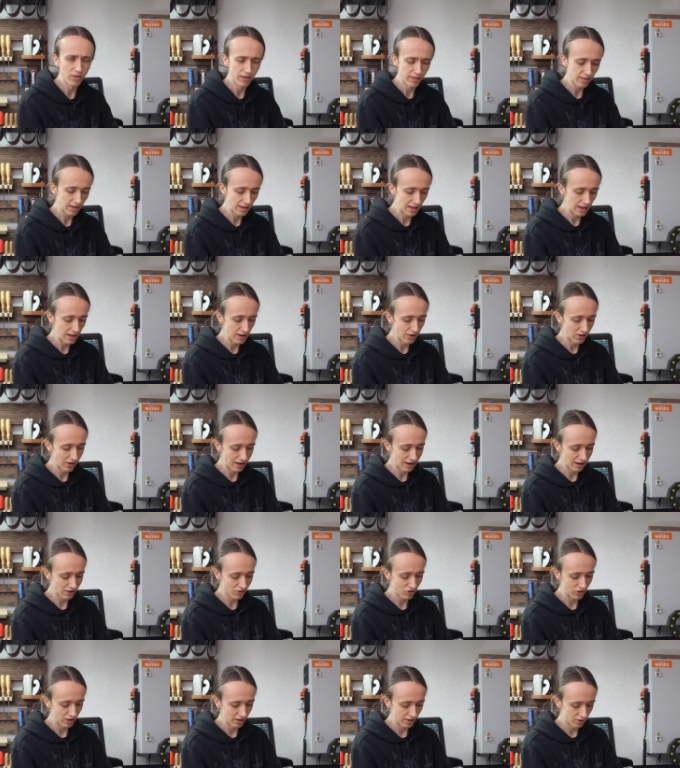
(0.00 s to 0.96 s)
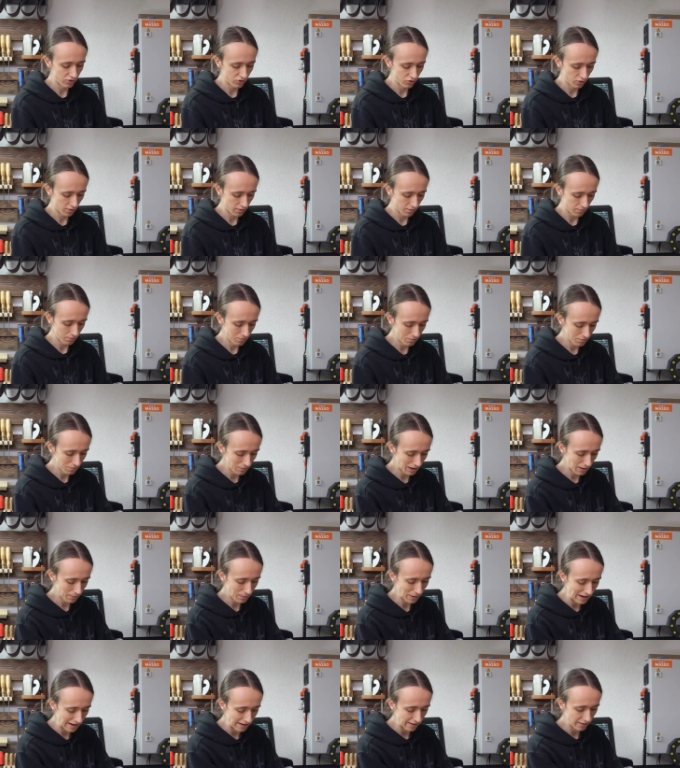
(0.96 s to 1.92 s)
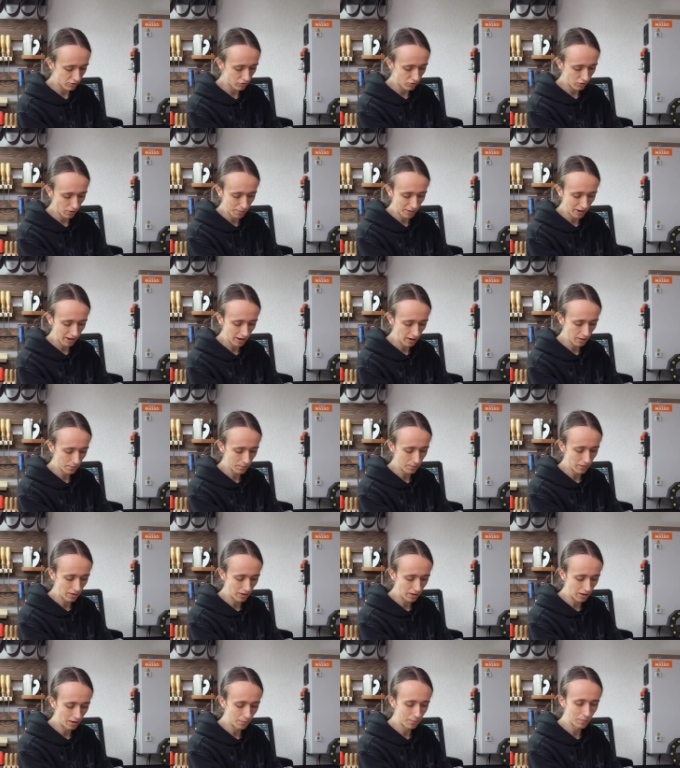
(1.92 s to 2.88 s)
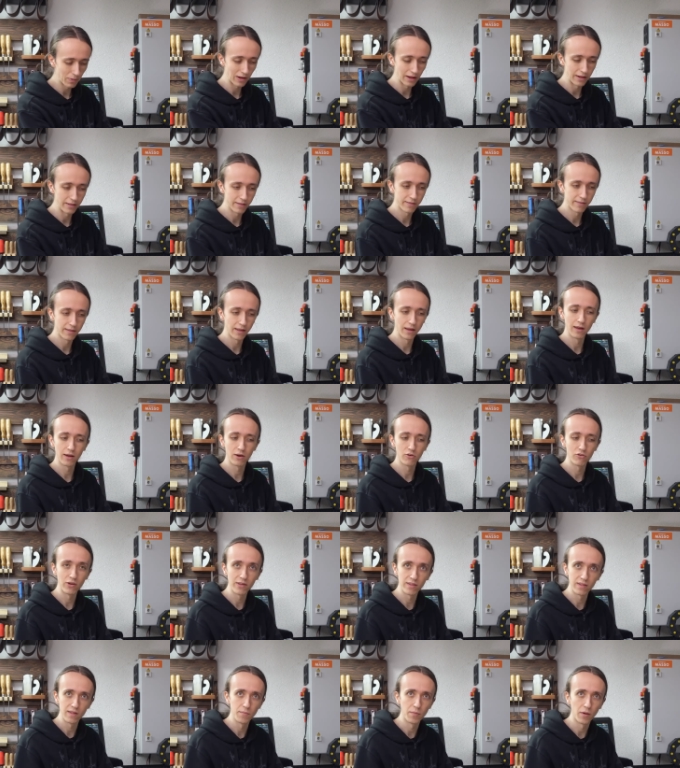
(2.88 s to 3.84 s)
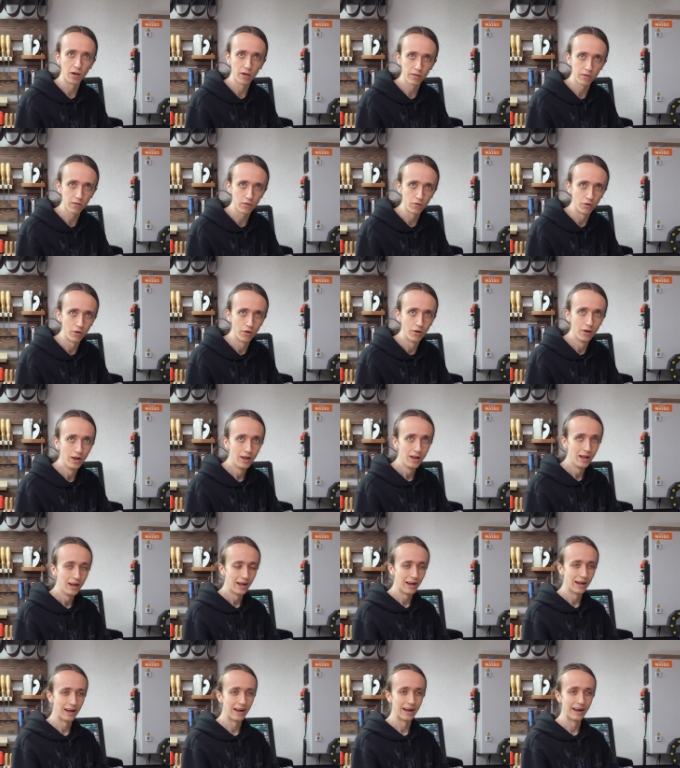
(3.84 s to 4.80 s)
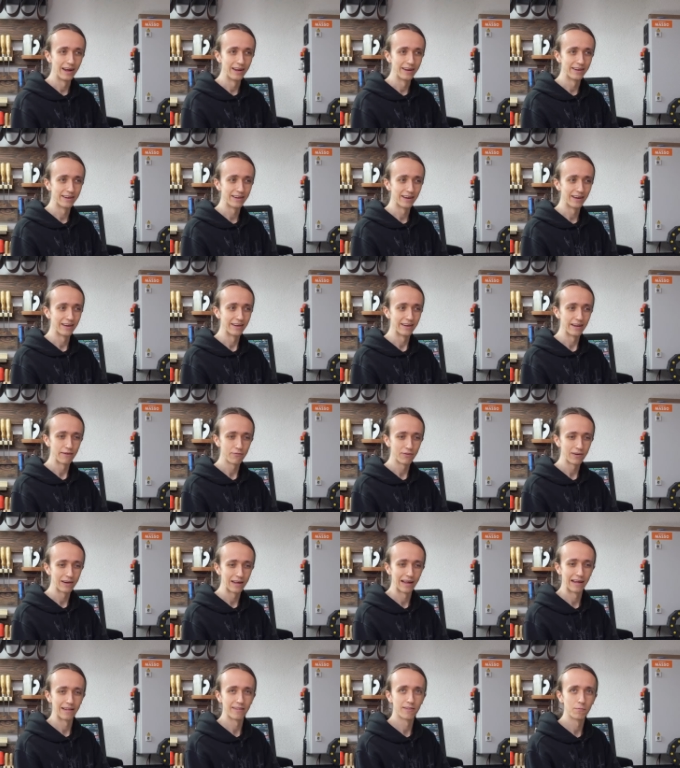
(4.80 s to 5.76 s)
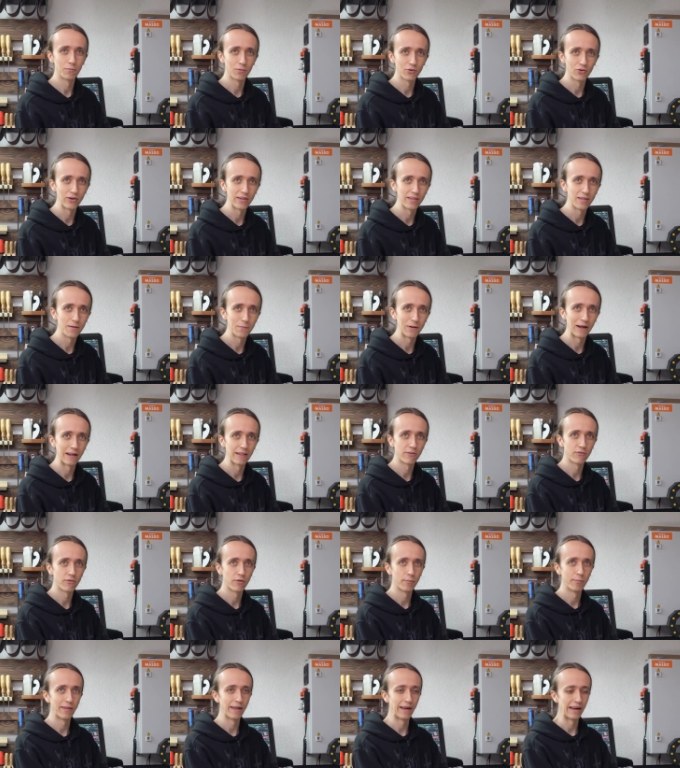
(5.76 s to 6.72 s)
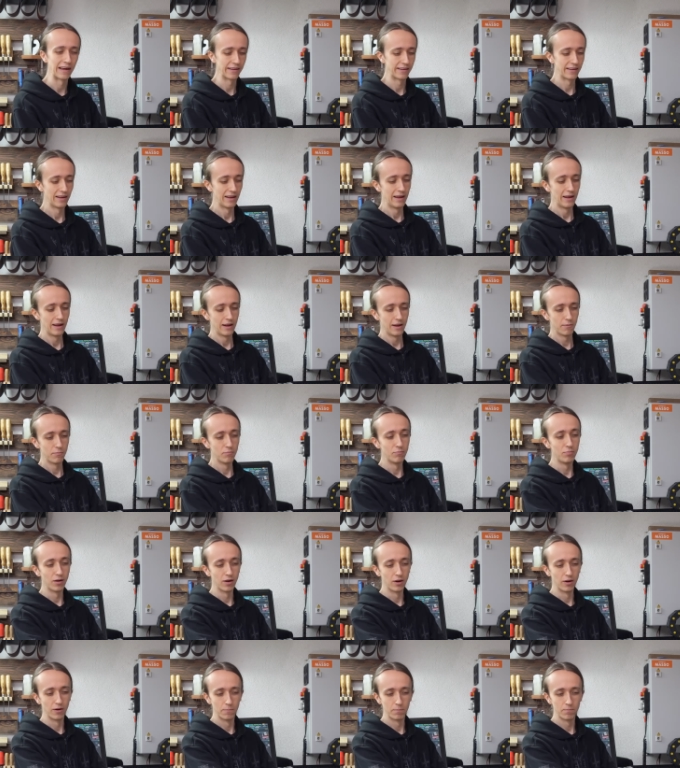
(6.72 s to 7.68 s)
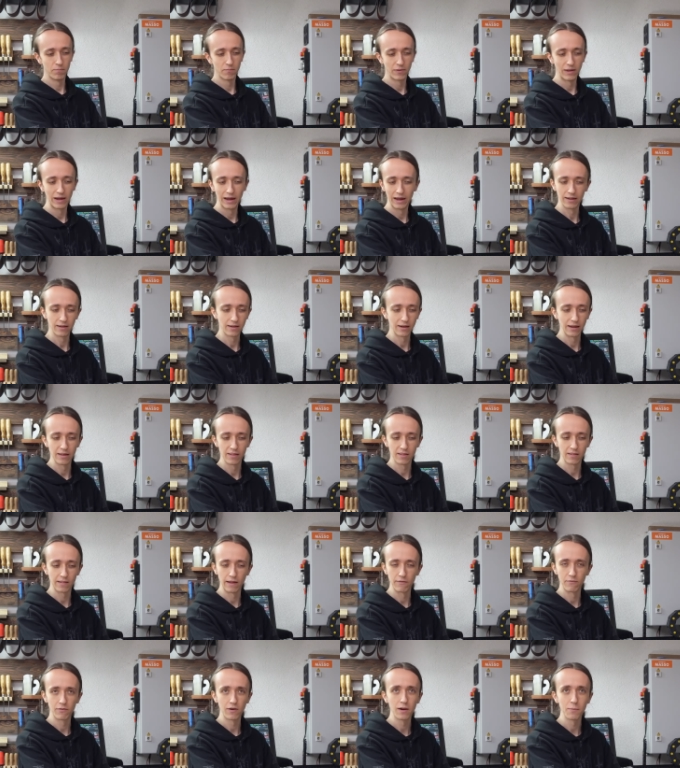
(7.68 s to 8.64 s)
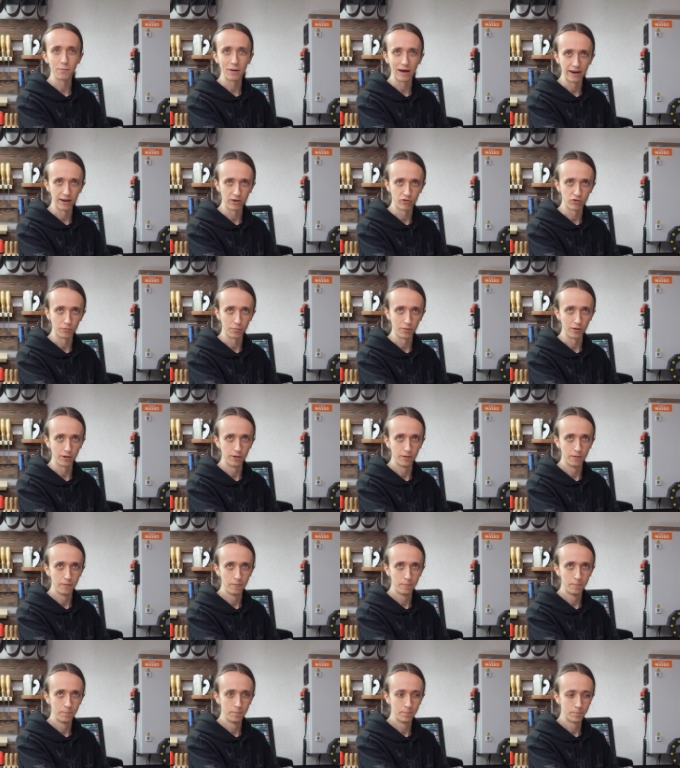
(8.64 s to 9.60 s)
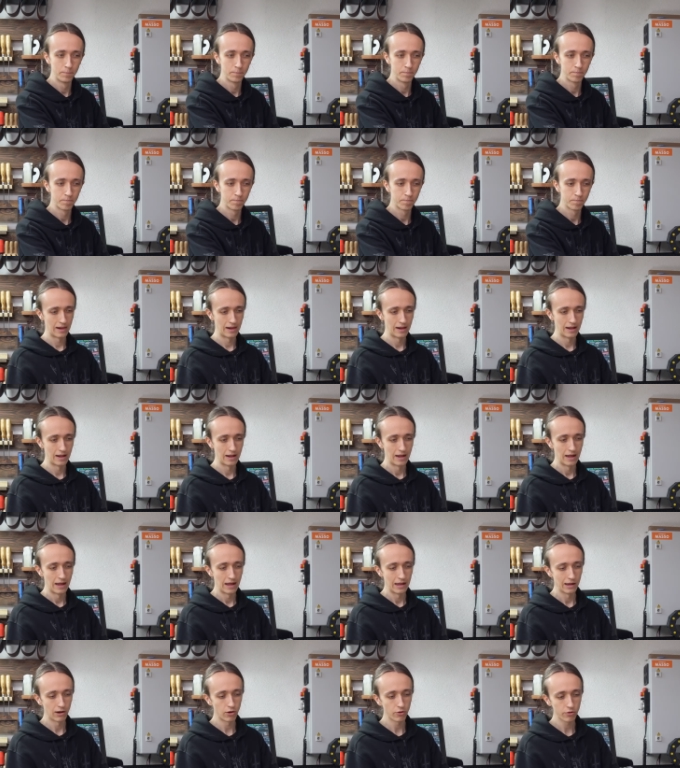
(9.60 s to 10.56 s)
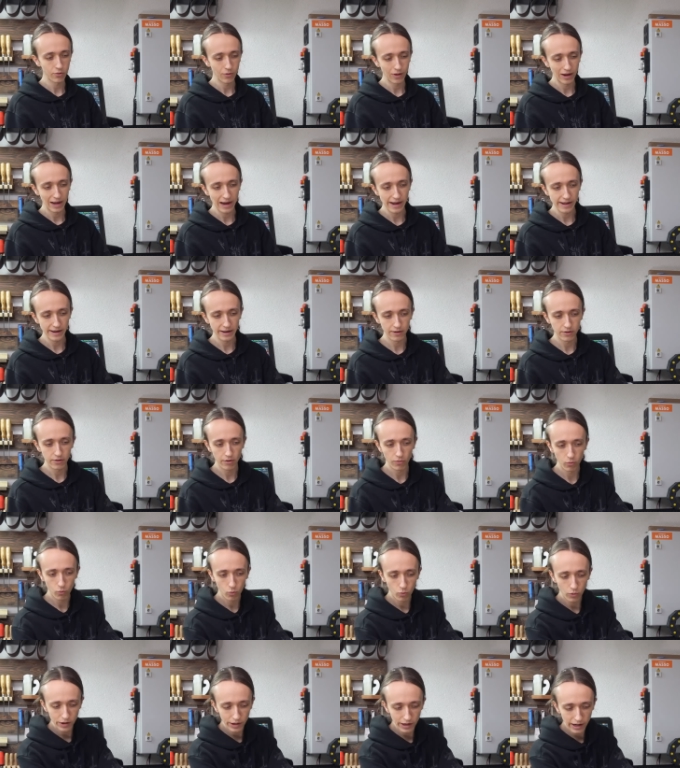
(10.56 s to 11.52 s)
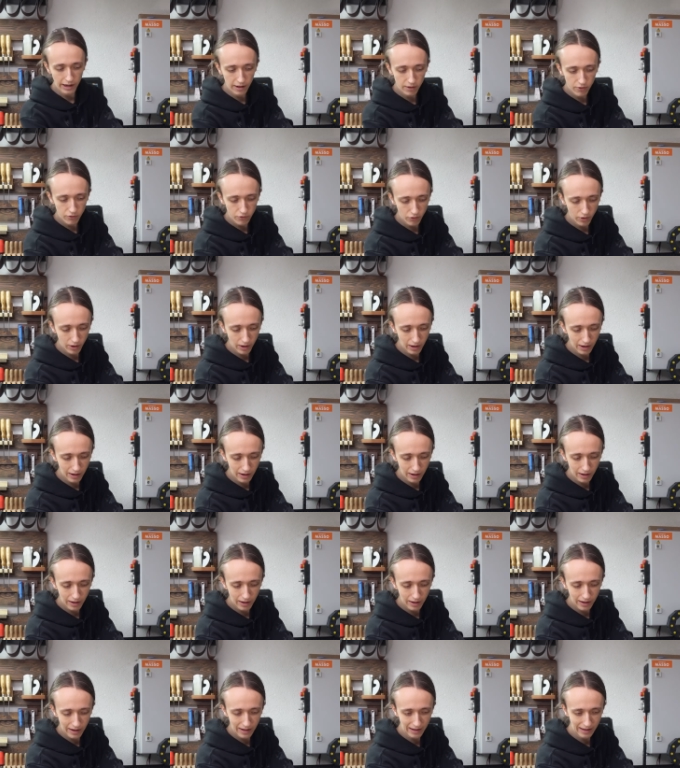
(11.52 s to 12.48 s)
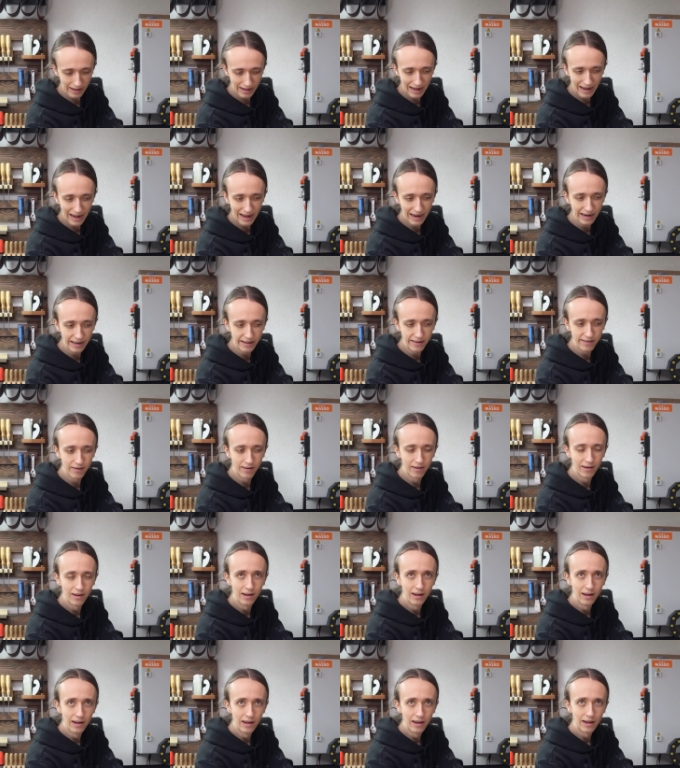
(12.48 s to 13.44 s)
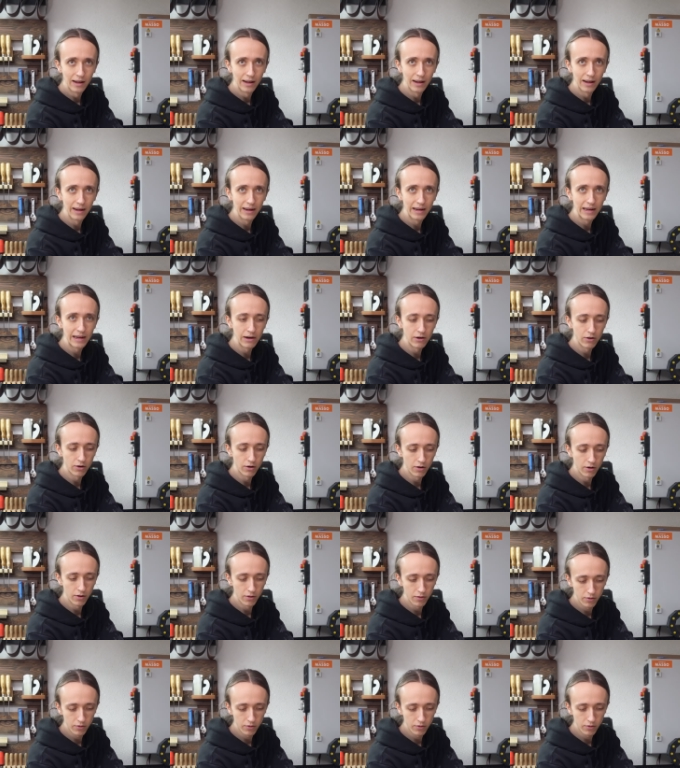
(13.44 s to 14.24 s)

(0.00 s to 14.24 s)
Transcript: risk here actually is just my pants rubbing up against the greasy ball screw and I definitely had some greasy pants from that, but that is definitely manageable. I also added one extra uh, like height uh, here.